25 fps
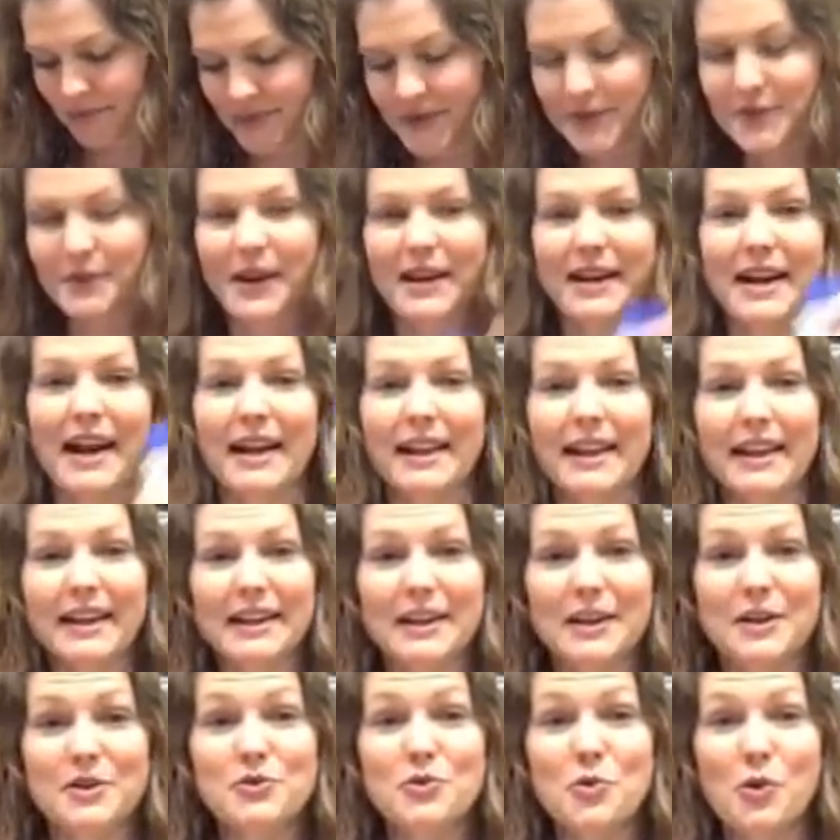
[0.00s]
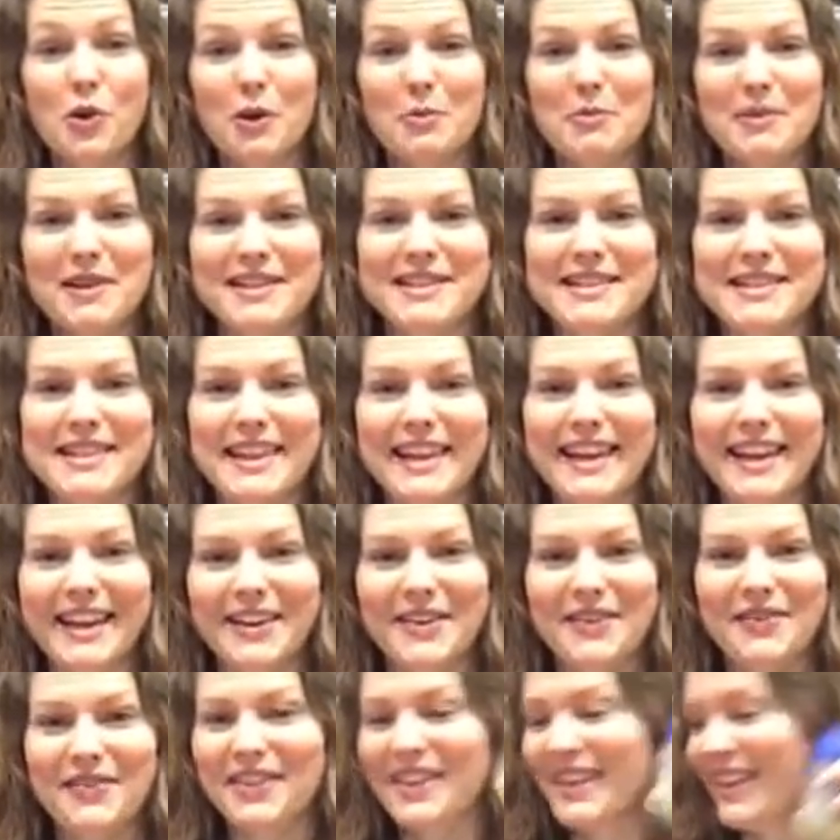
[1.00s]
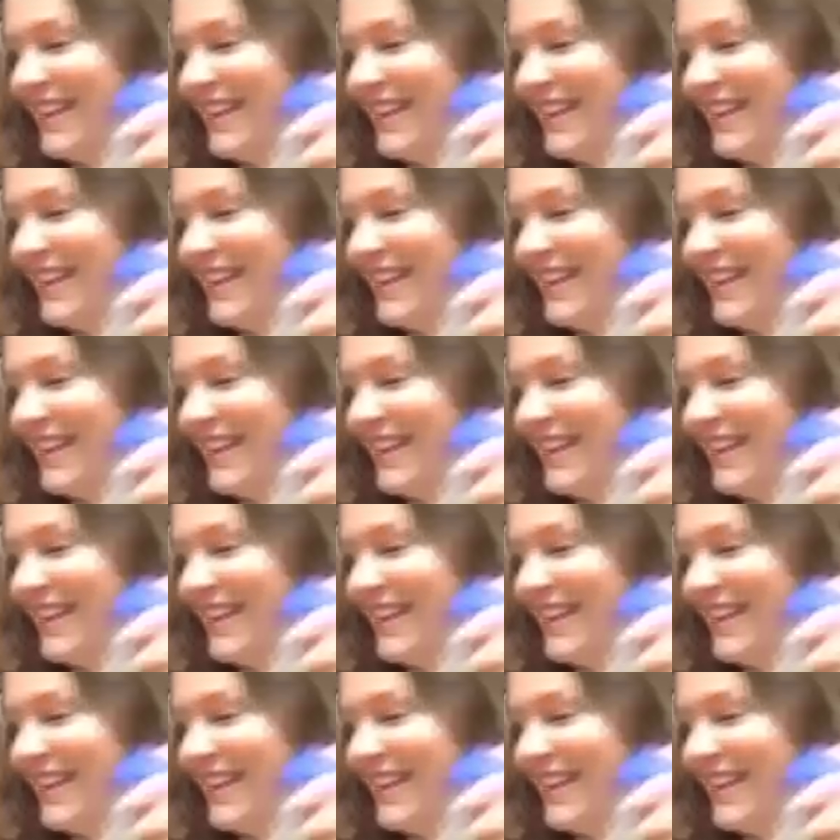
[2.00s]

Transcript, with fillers: So I got like an enormous thing of